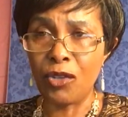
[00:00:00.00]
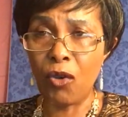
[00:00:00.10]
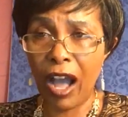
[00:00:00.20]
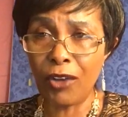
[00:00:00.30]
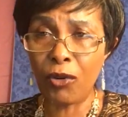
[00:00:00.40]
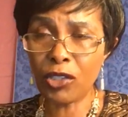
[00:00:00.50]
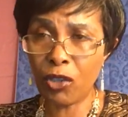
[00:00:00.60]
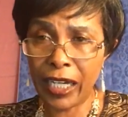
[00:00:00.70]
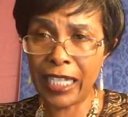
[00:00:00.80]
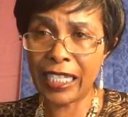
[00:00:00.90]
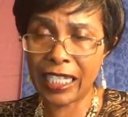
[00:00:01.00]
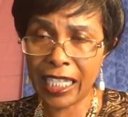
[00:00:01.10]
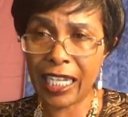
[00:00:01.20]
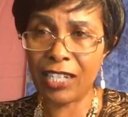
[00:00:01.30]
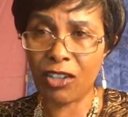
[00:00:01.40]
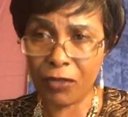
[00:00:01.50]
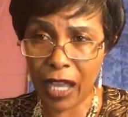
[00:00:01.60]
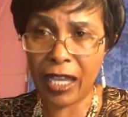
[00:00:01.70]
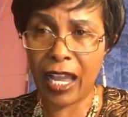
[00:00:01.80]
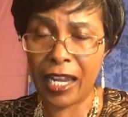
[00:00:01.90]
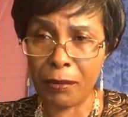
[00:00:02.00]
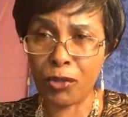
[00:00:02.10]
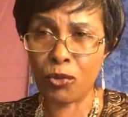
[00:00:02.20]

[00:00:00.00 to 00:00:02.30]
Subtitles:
You have not only the secret of the enemy,